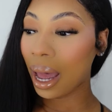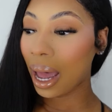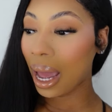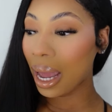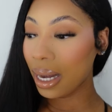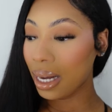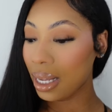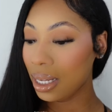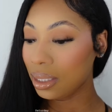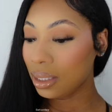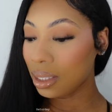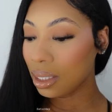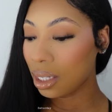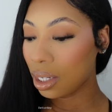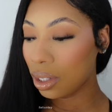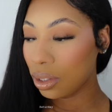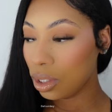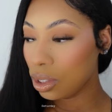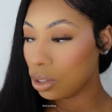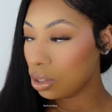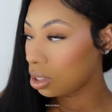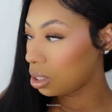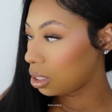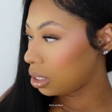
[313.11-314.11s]
I need to go
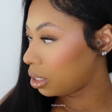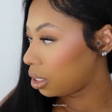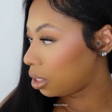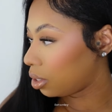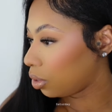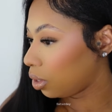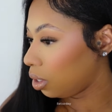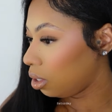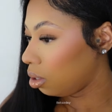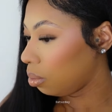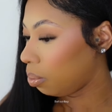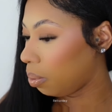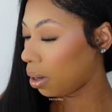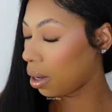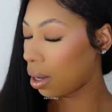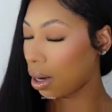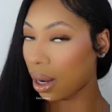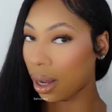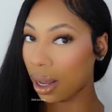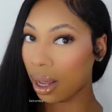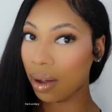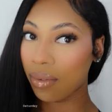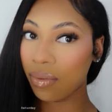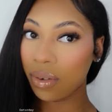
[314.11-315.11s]
use this little coupon
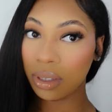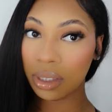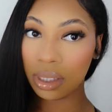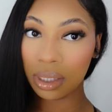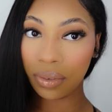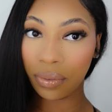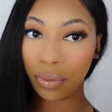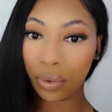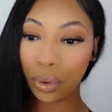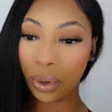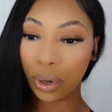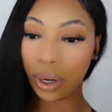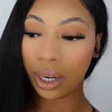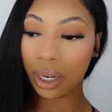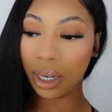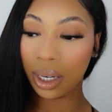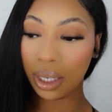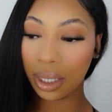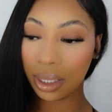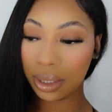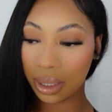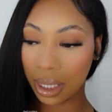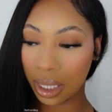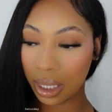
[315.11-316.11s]
I got for Sephora,
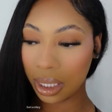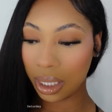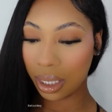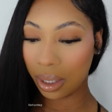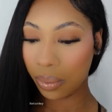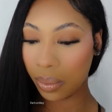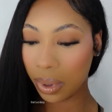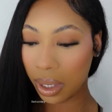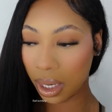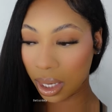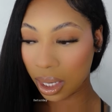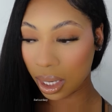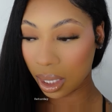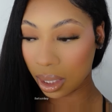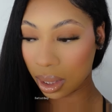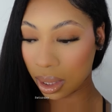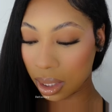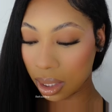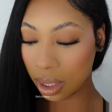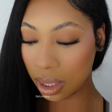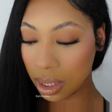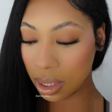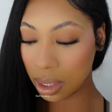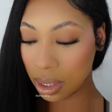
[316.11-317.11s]
because I did want to get
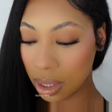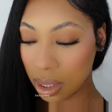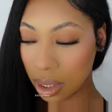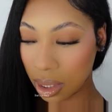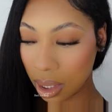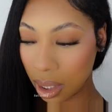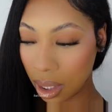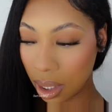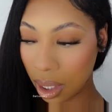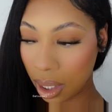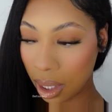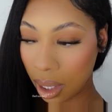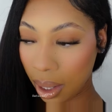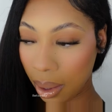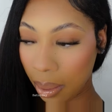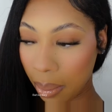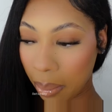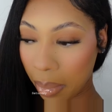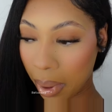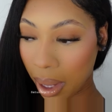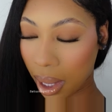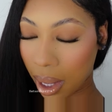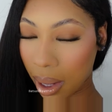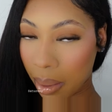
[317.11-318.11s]
this
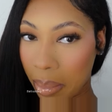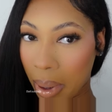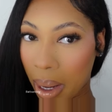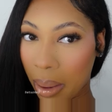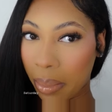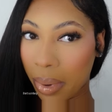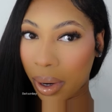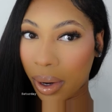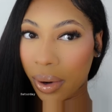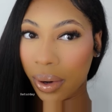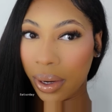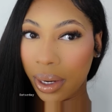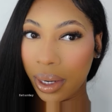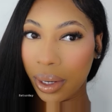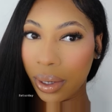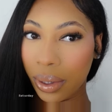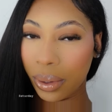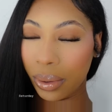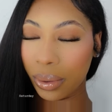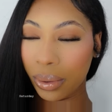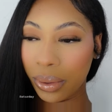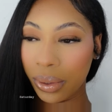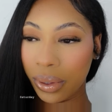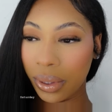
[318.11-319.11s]
Makeup by
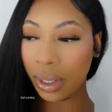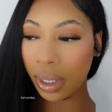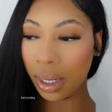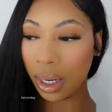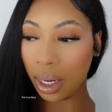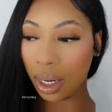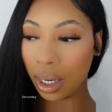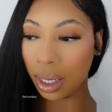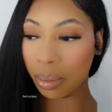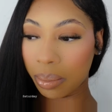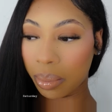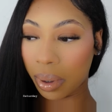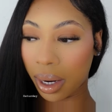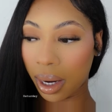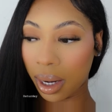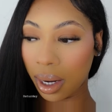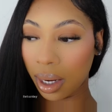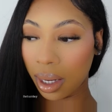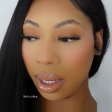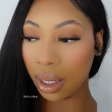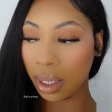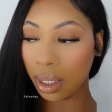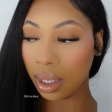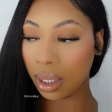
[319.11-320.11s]
Mario lip
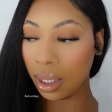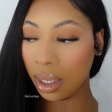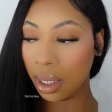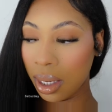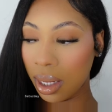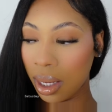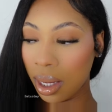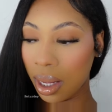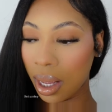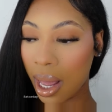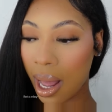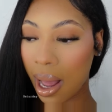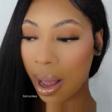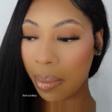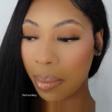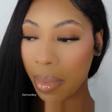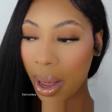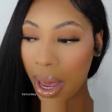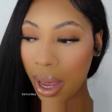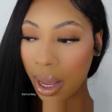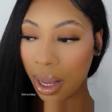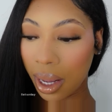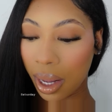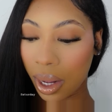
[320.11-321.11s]
product. I
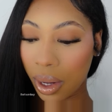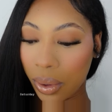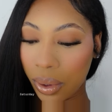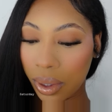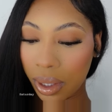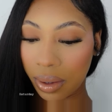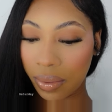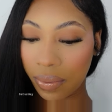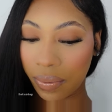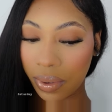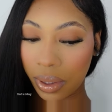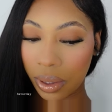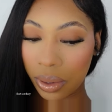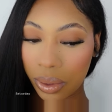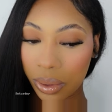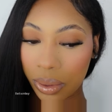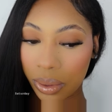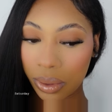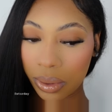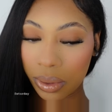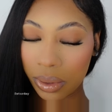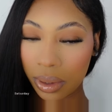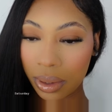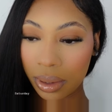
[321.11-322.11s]
might go in a few,
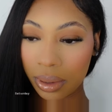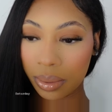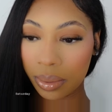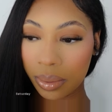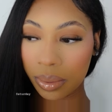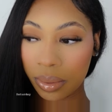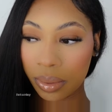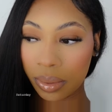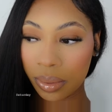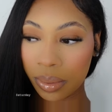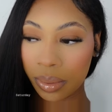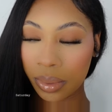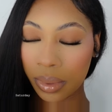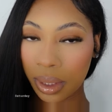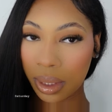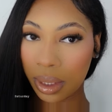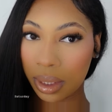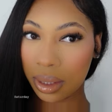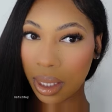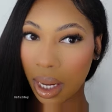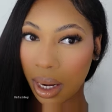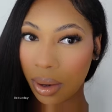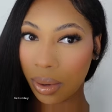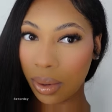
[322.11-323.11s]

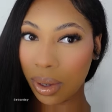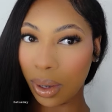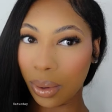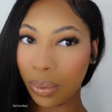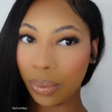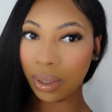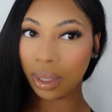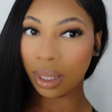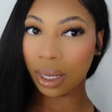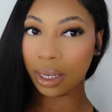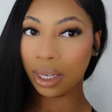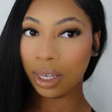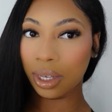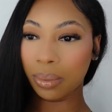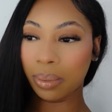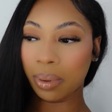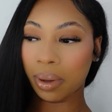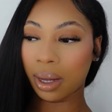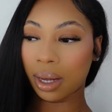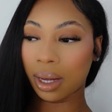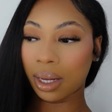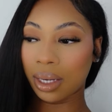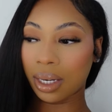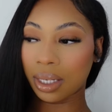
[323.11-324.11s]
because I don't know when that
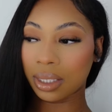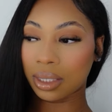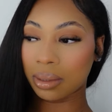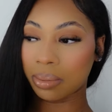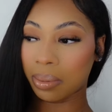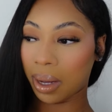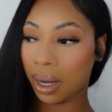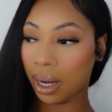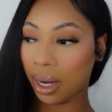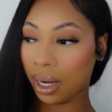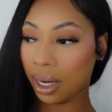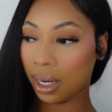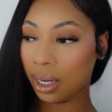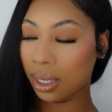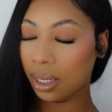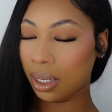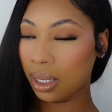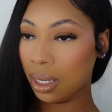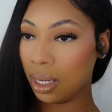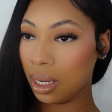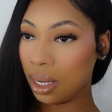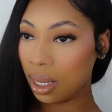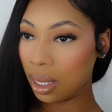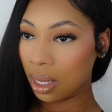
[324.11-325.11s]
coupon expires.
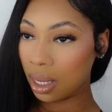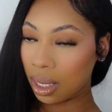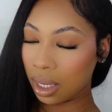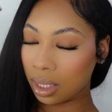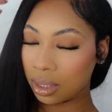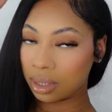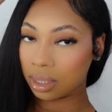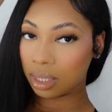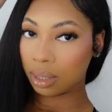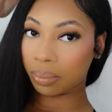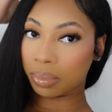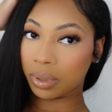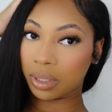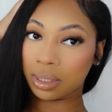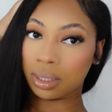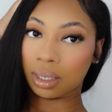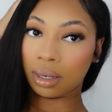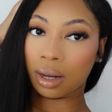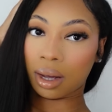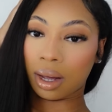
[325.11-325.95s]
It's 10%